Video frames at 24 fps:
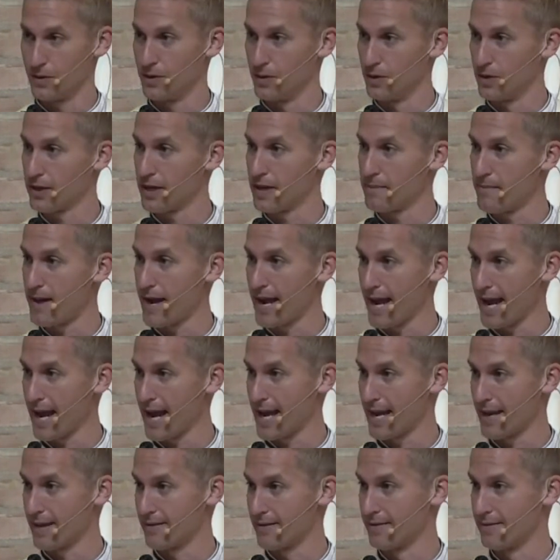look at my
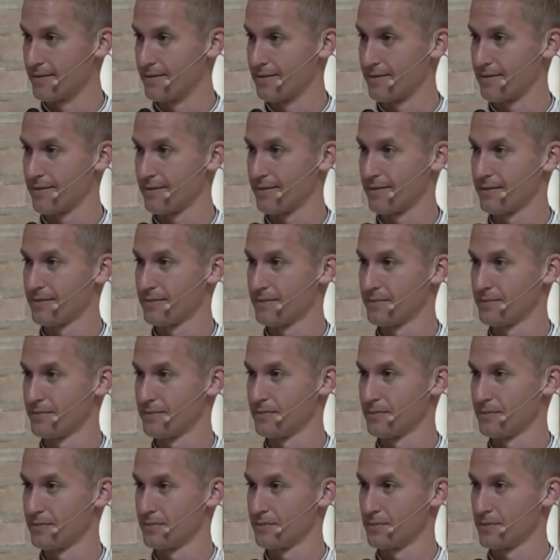hands,
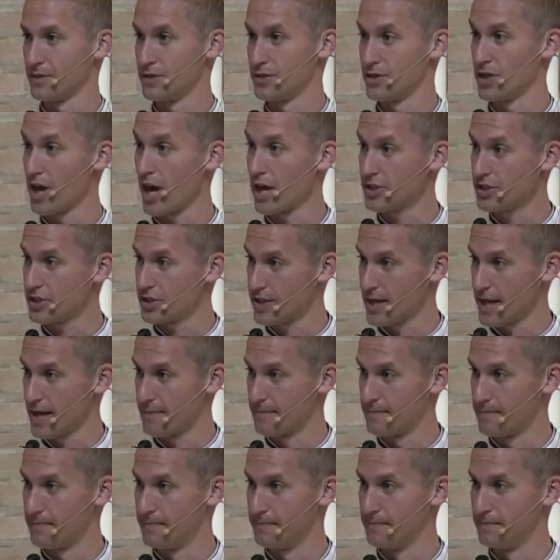touch
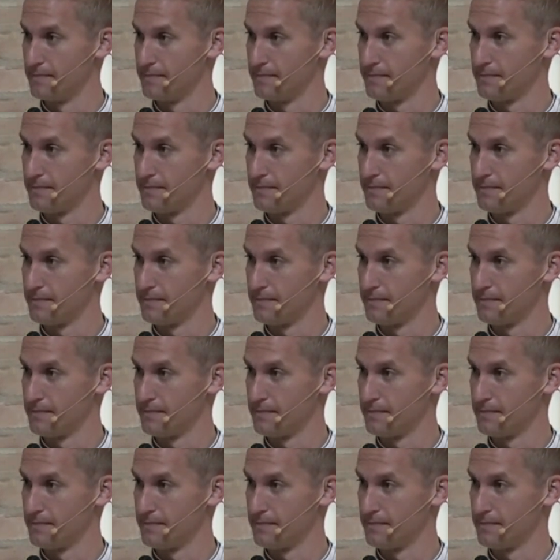them,